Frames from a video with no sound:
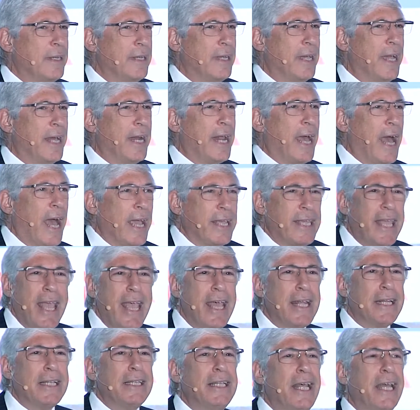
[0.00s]
And I
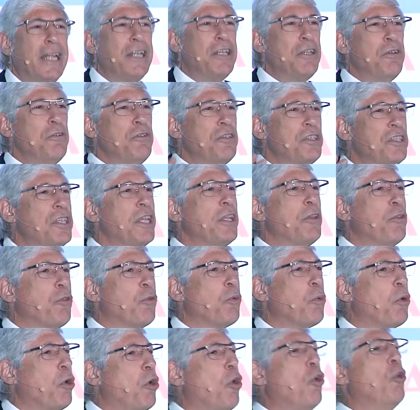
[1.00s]
can't let you sit
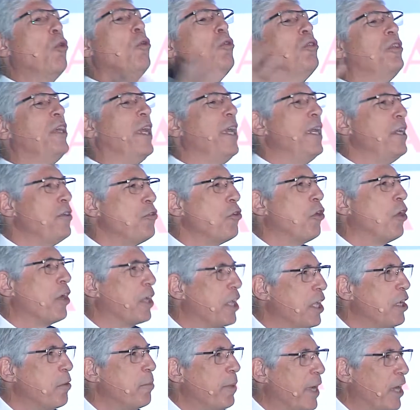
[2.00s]
through a whole day
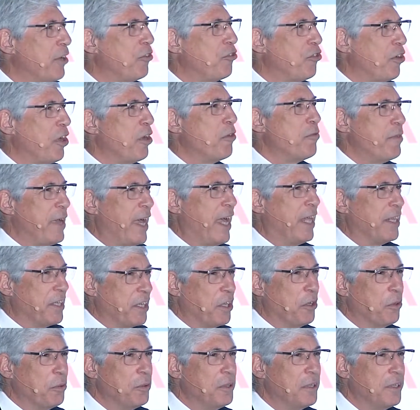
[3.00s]
talking about shared
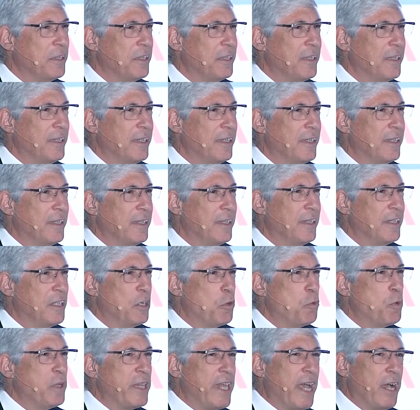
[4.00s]
value
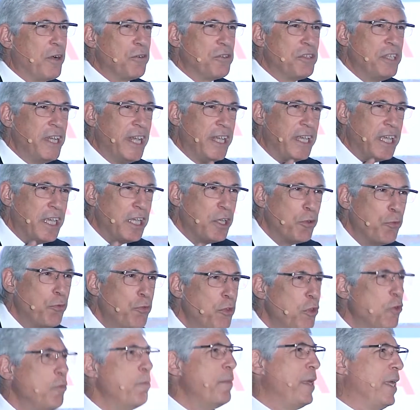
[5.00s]
without taking a
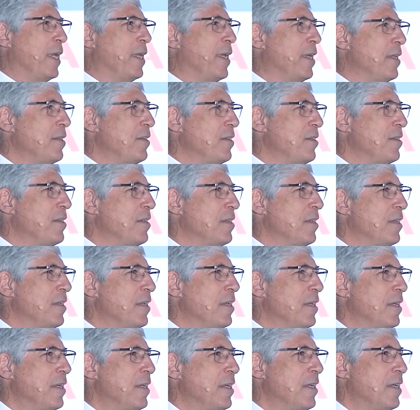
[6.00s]
few minutes
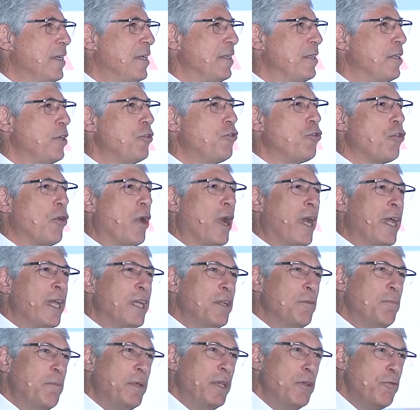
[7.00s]
to try
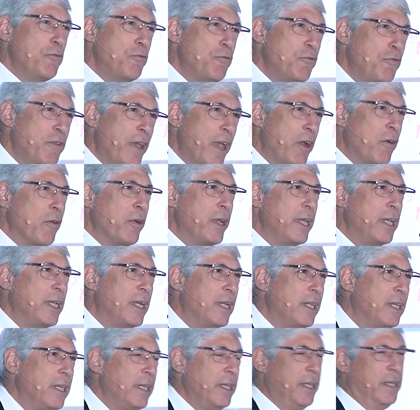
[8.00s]
and be very
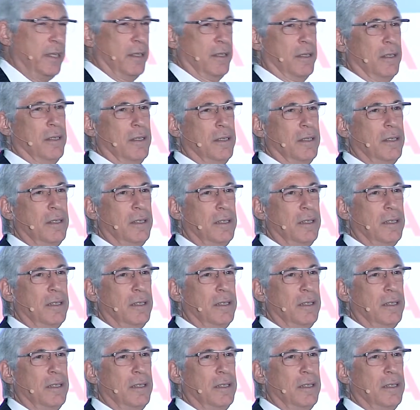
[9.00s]
clear